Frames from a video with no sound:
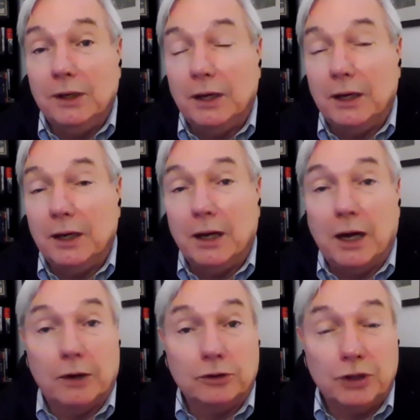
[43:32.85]

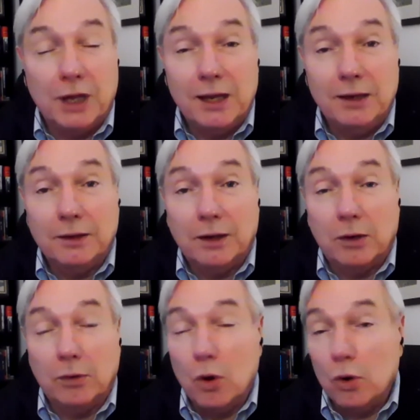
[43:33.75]
our state, our
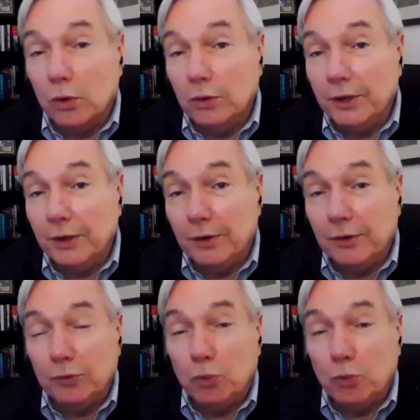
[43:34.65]
local leaders